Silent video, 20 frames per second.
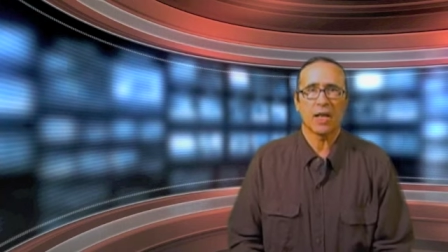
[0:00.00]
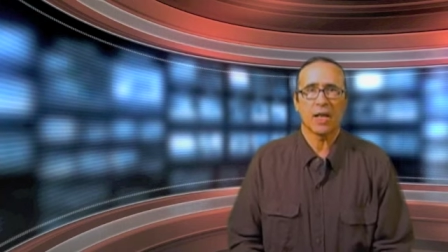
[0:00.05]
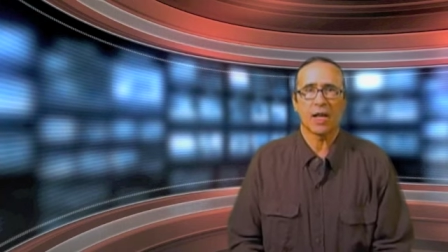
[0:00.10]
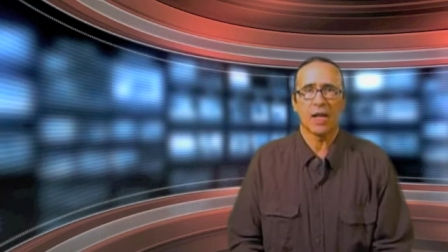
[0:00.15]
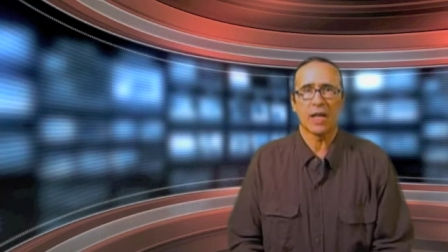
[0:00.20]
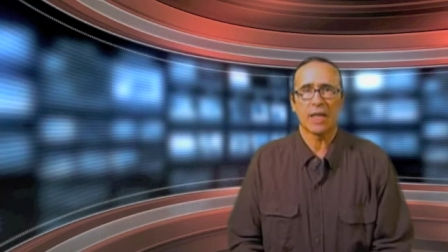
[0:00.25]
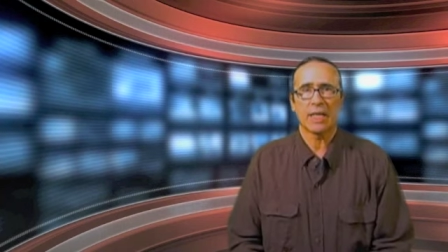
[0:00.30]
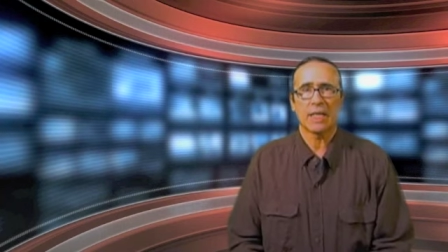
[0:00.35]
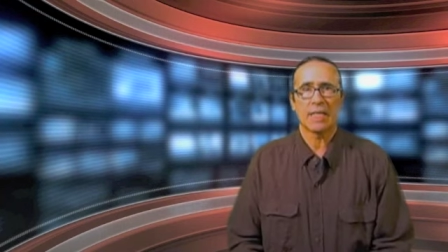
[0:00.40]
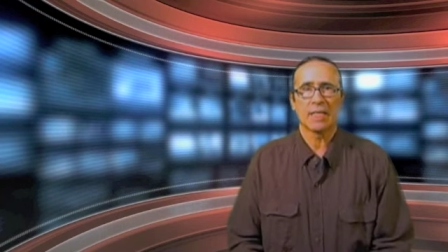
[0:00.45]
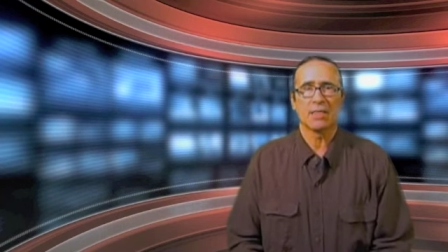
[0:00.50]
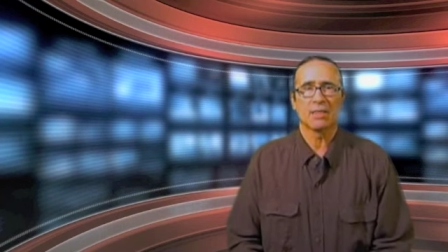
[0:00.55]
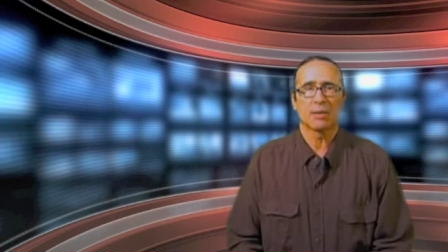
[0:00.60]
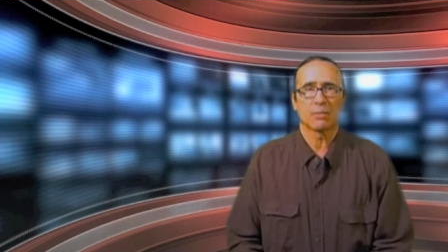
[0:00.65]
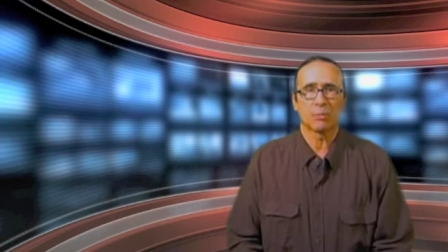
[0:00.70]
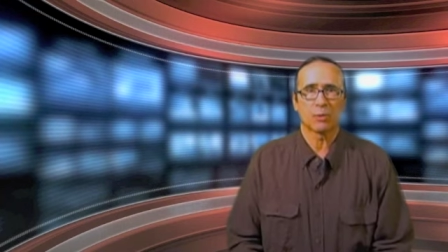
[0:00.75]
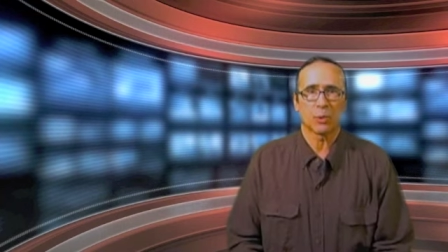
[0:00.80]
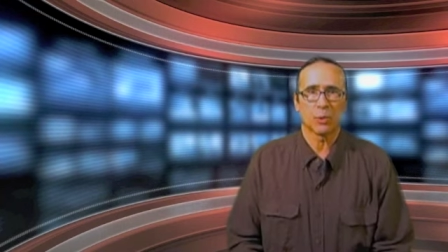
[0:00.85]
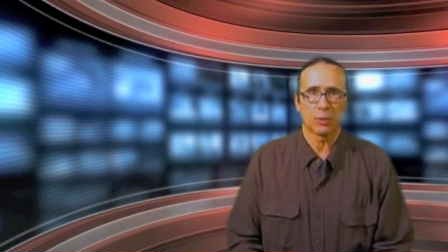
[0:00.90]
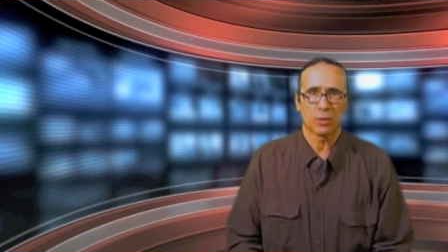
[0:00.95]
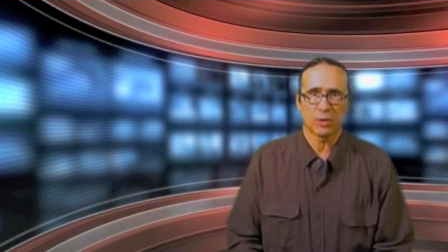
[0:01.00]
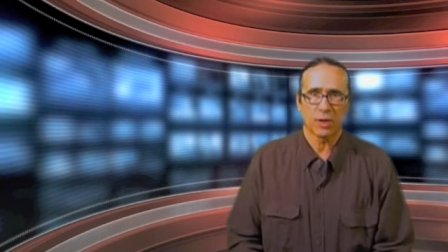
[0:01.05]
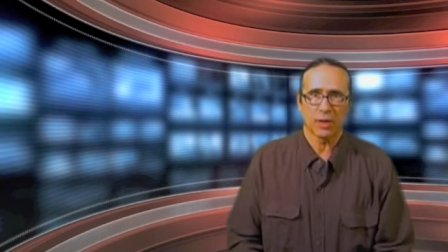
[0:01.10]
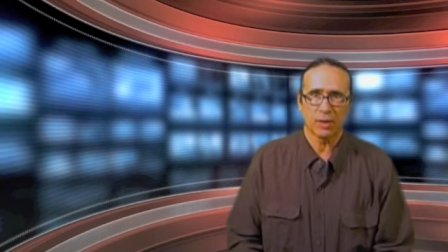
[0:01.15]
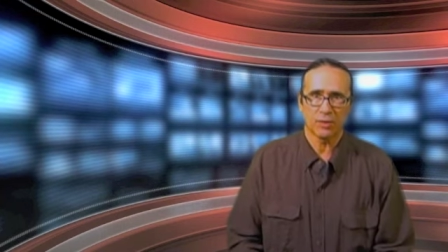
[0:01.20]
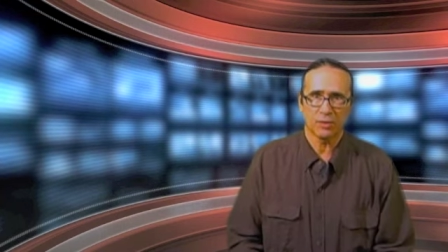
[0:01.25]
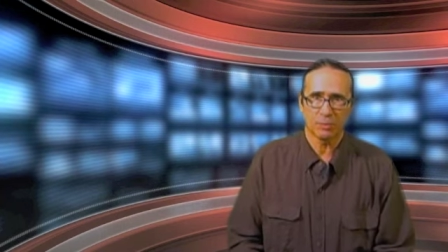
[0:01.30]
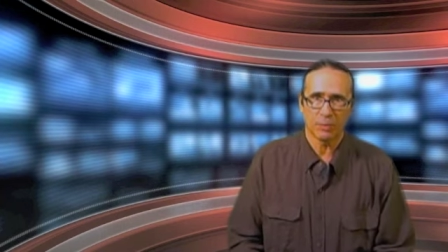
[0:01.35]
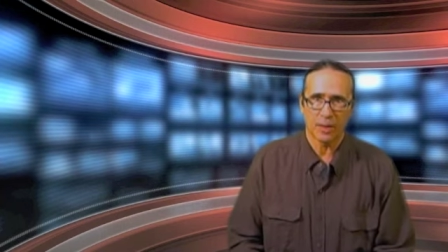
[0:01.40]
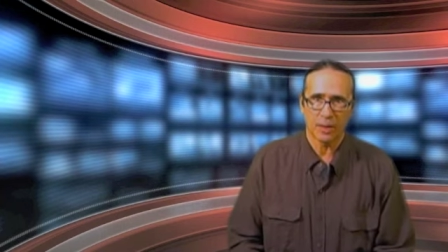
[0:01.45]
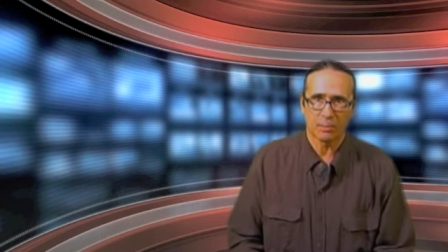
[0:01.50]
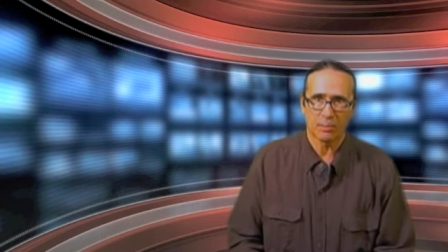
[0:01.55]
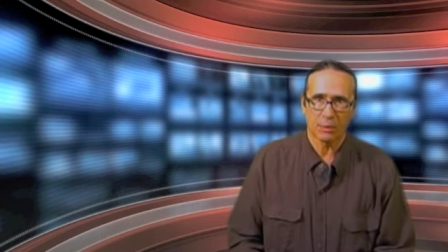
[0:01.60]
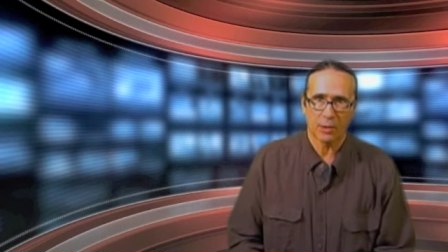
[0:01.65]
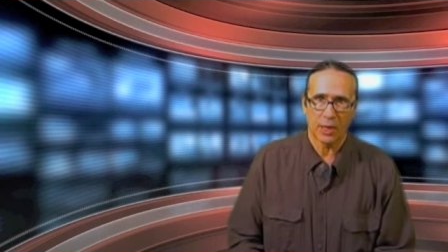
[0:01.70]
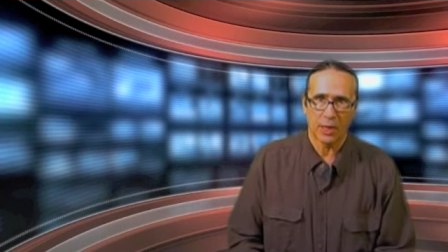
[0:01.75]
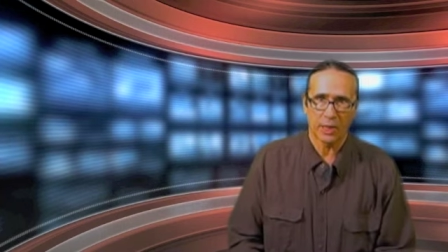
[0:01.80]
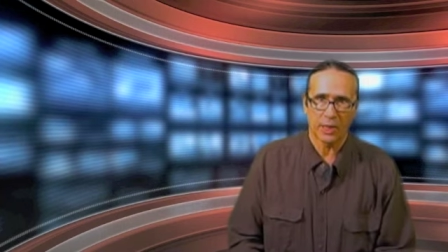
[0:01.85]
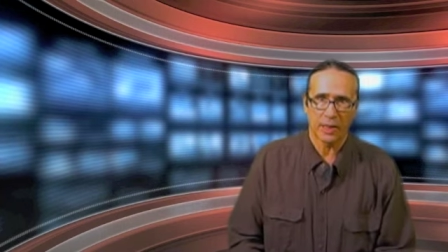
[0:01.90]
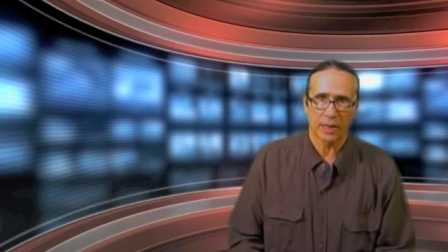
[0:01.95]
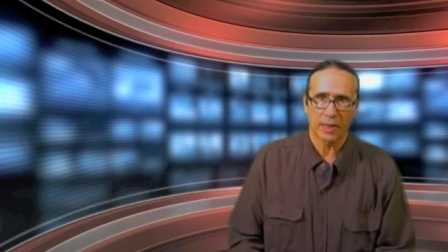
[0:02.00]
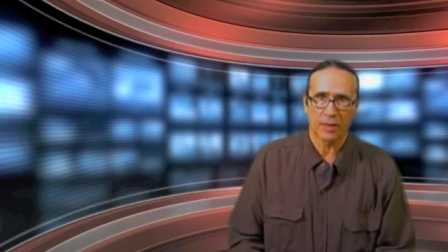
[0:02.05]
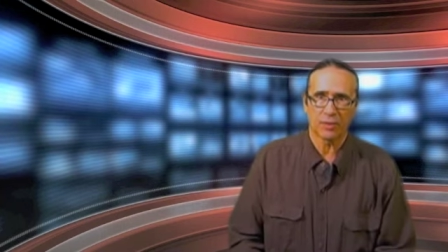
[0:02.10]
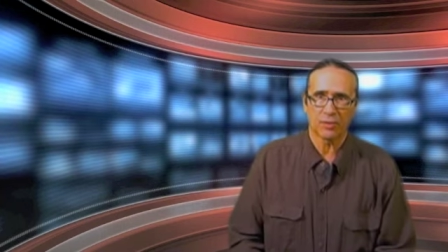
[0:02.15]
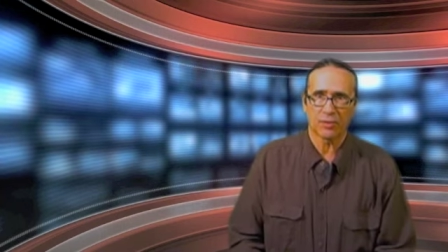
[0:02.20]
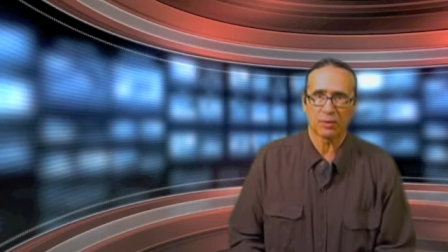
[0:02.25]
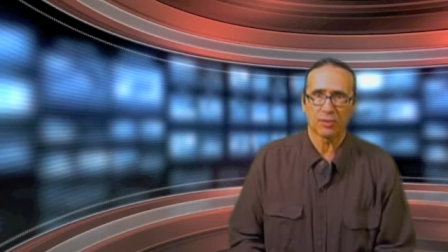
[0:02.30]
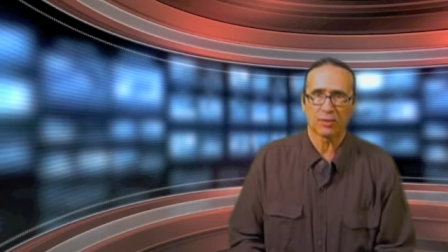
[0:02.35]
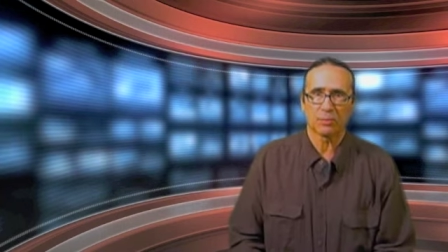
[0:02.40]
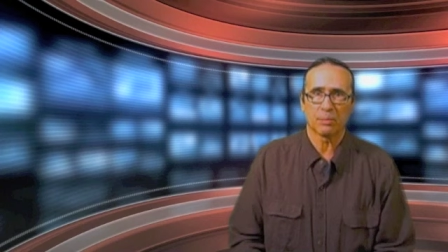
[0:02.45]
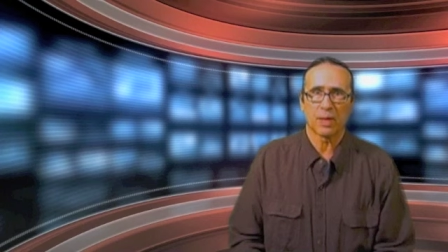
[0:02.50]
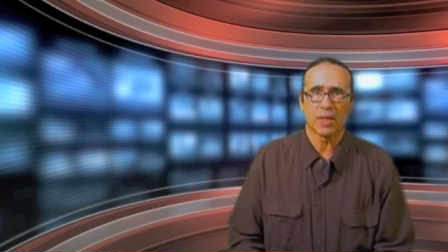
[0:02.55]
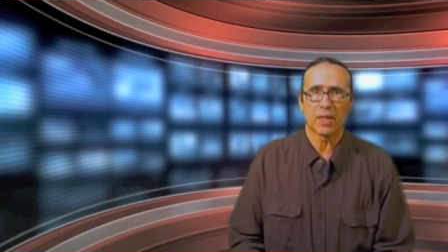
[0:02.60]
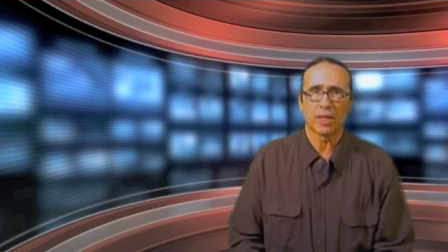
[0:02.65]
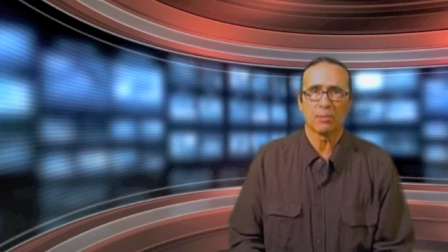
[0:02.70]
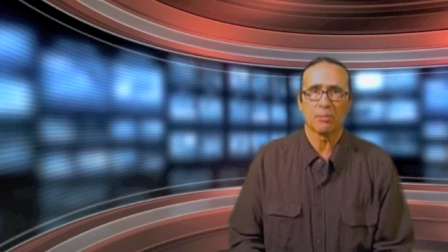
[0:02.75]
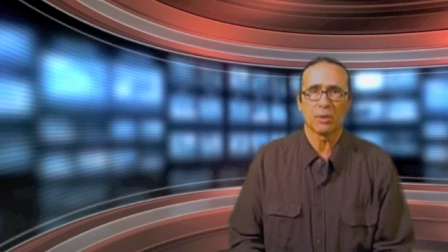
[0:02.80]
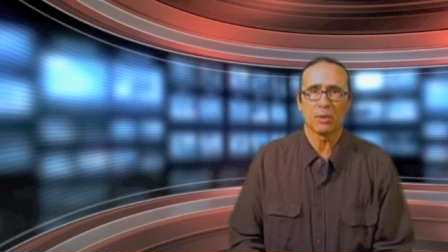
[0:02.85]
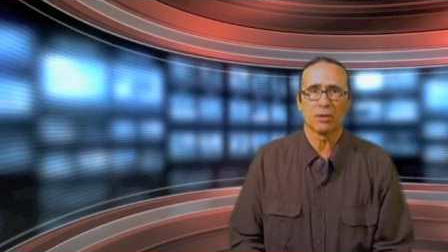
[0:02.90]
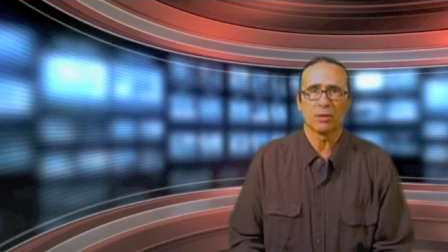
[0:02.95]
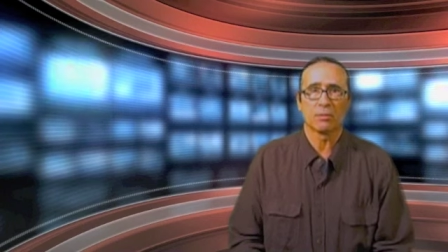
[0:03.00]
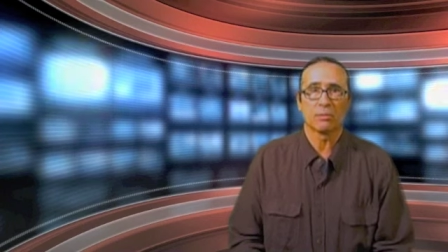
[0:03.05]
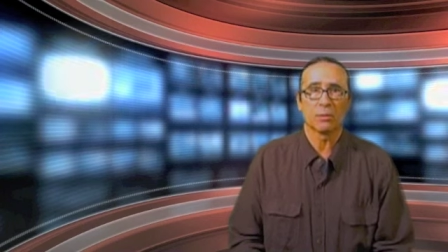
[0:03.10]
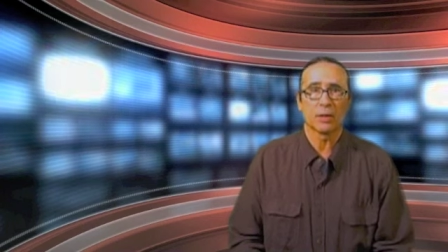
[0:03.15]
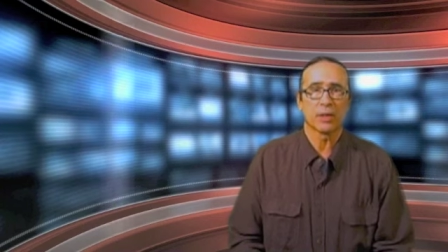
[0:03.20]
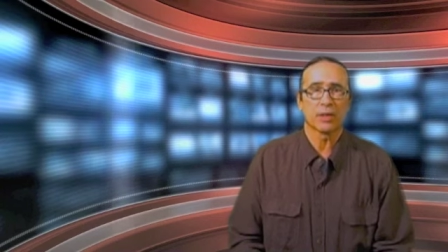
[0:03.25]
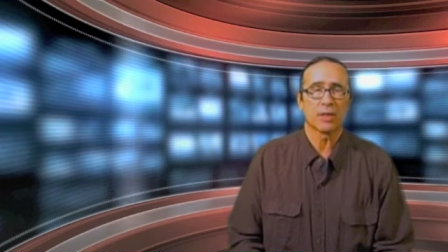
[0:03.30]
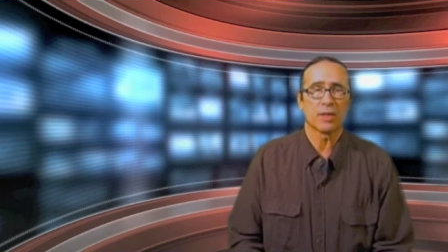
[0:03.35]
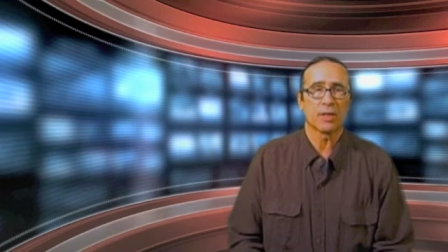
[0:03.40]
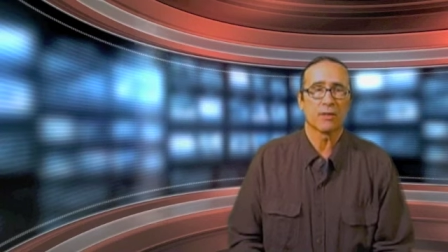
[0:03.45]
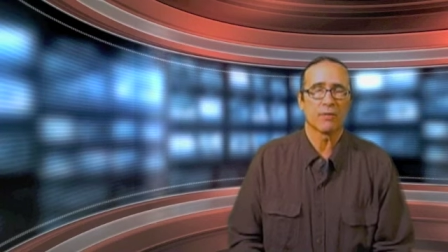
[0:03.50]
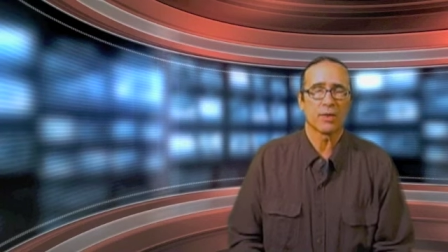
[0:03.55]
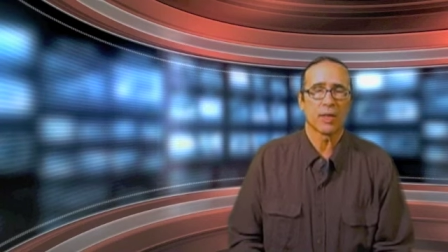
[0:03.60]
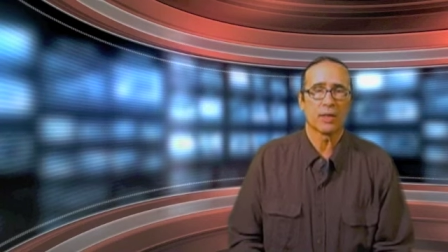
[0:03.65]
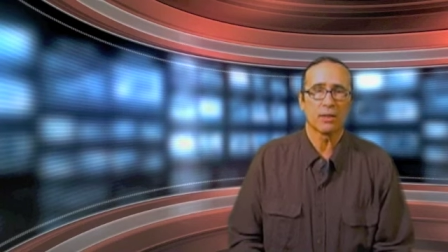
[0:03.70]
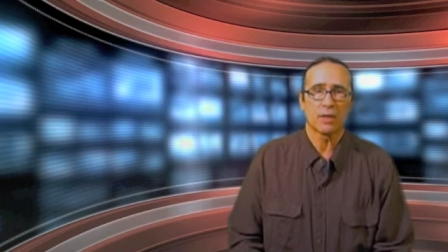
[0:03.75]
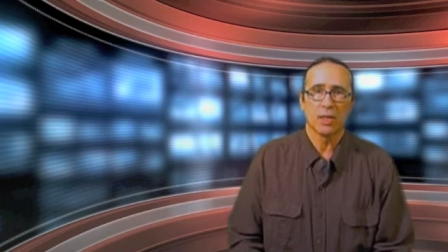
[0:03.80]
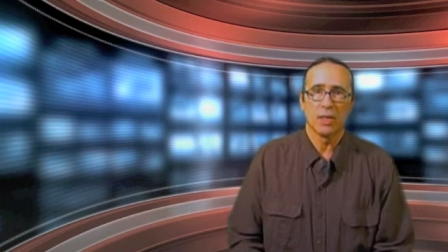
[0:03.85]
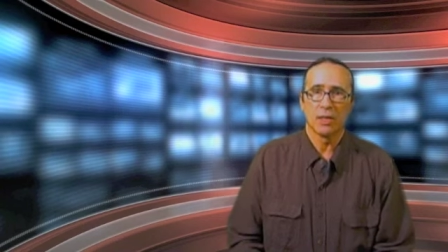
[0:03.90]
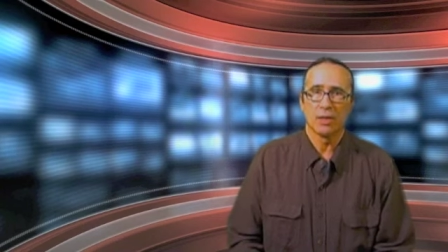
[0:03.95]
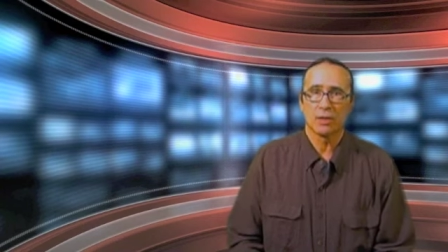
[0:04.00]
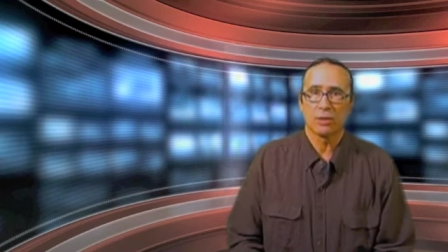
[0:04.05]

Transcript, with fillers: eye into protests being planned against this mining bill and bring the event